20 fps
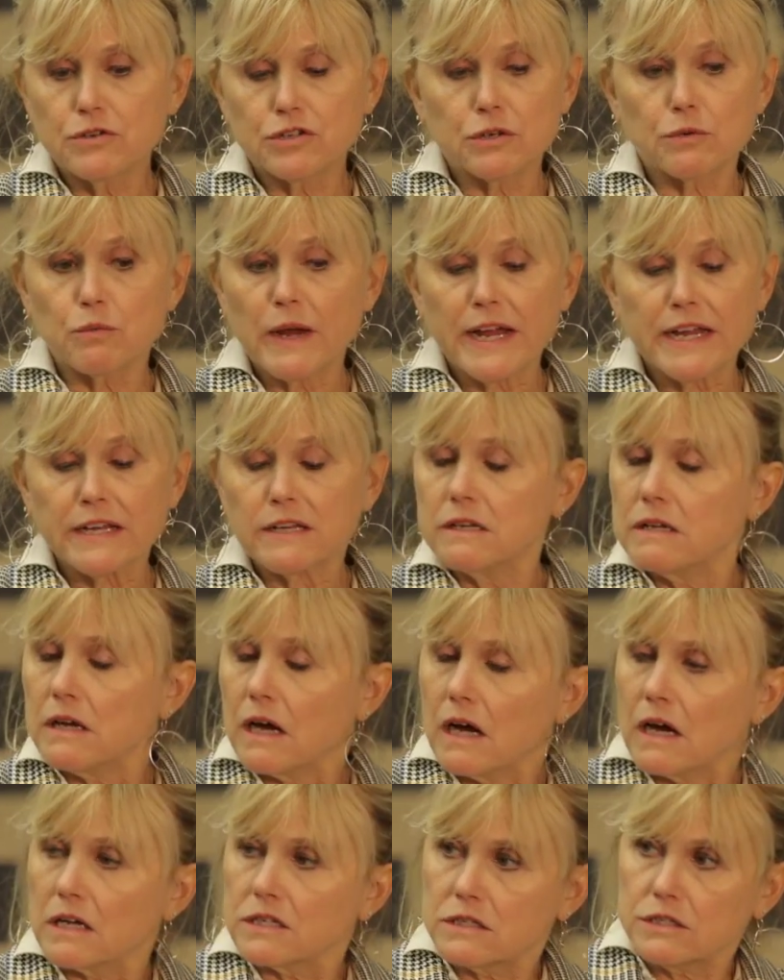you should
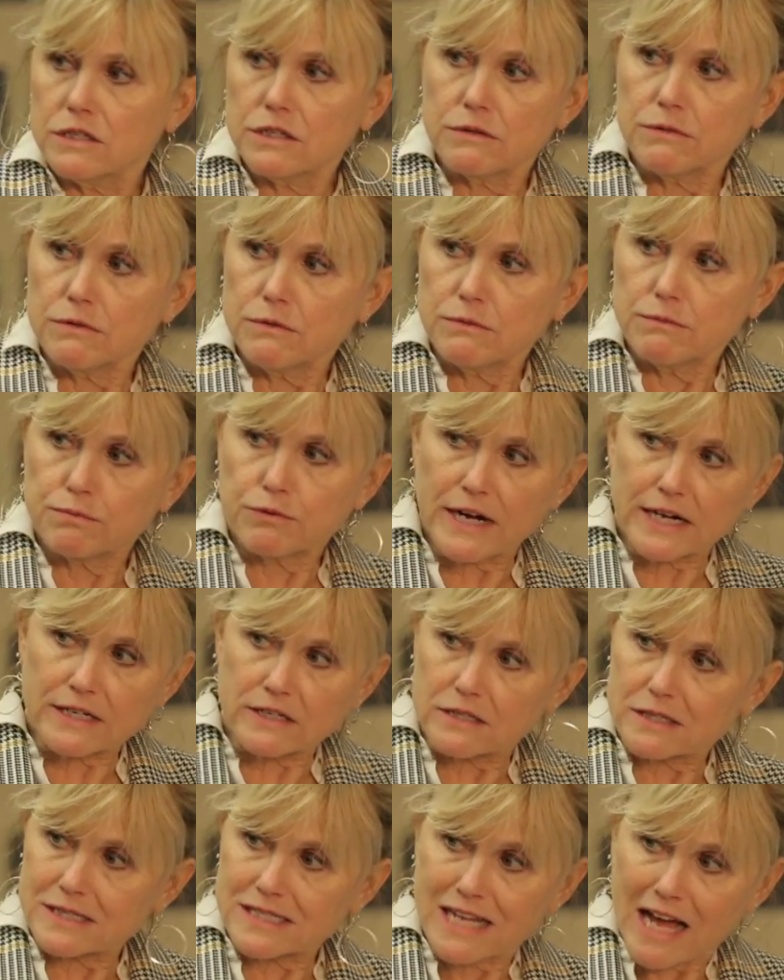wait to
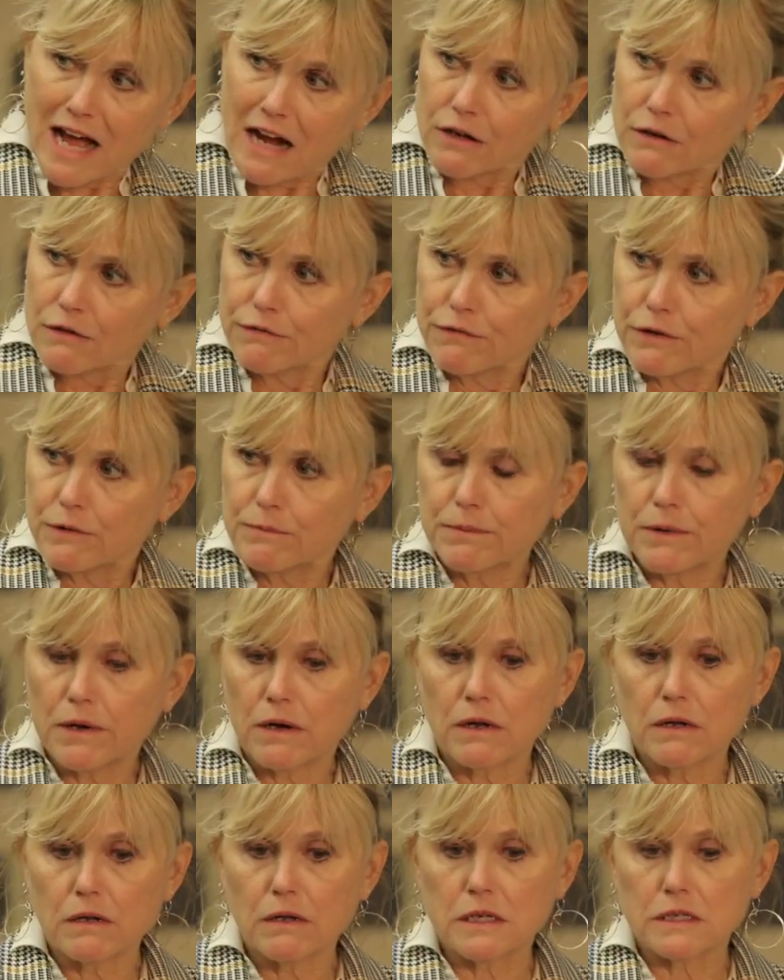practice tackle
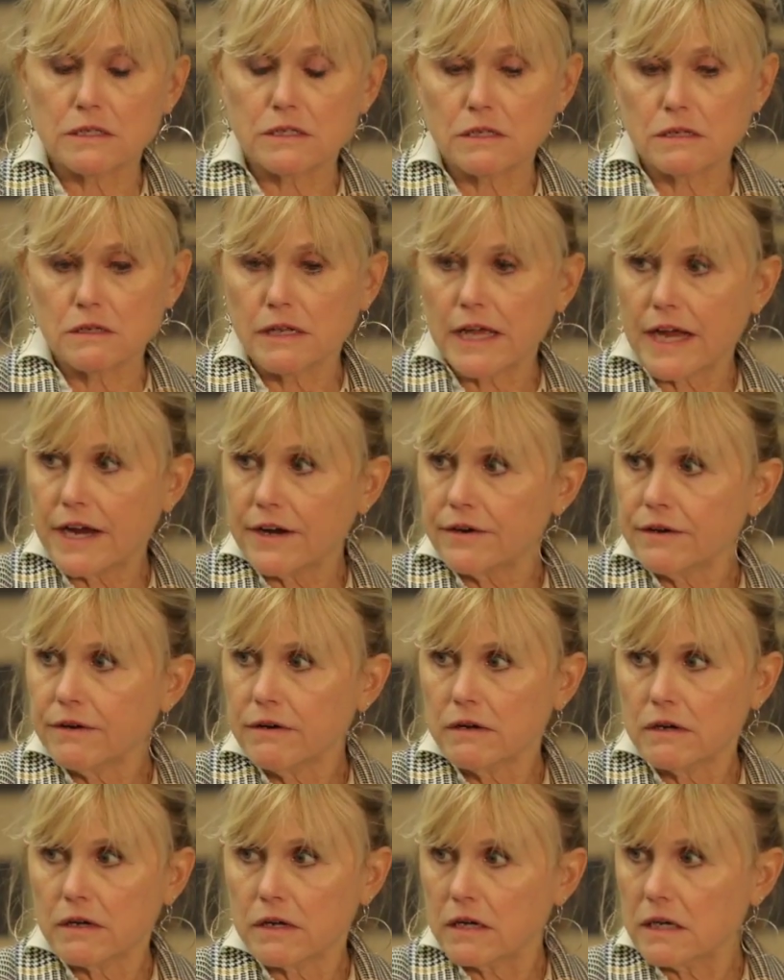football until
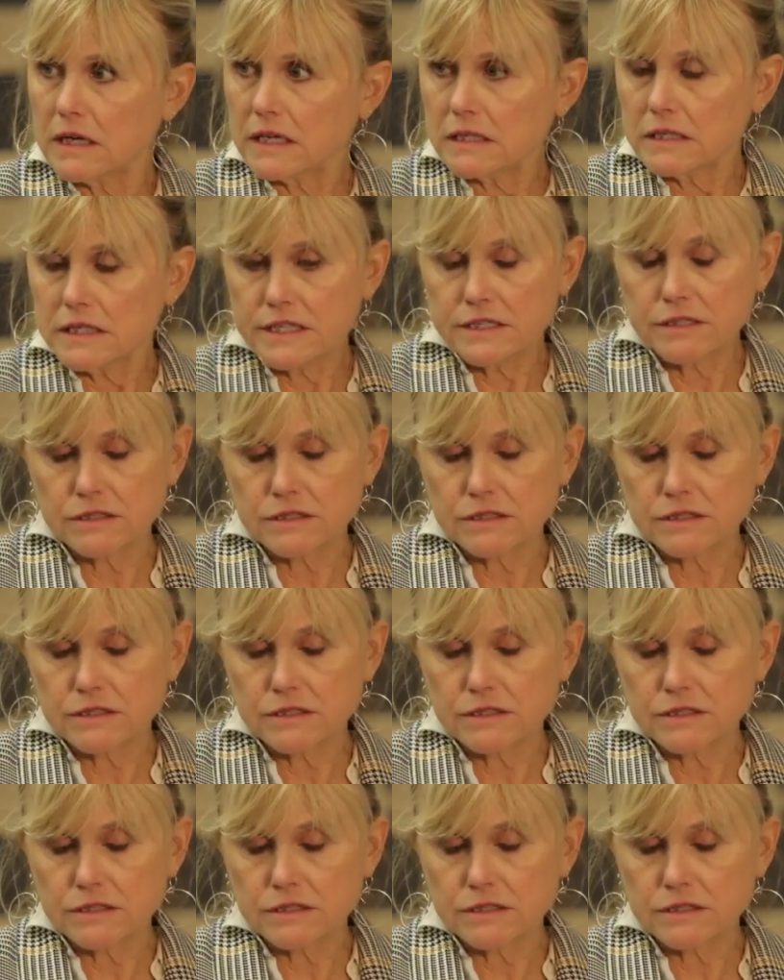later, at